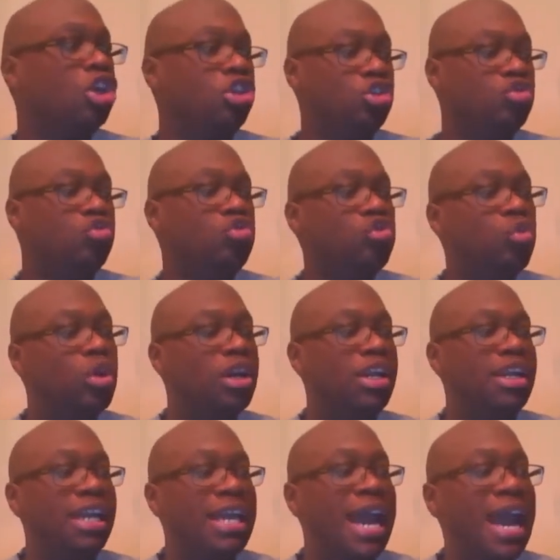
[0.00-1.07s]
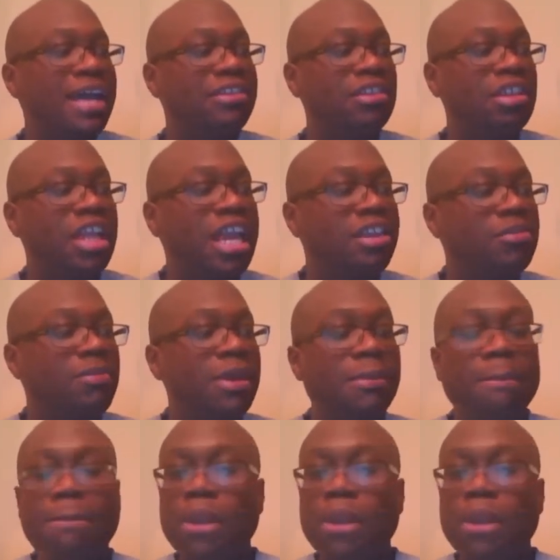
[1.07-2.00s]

use one of the guys that has been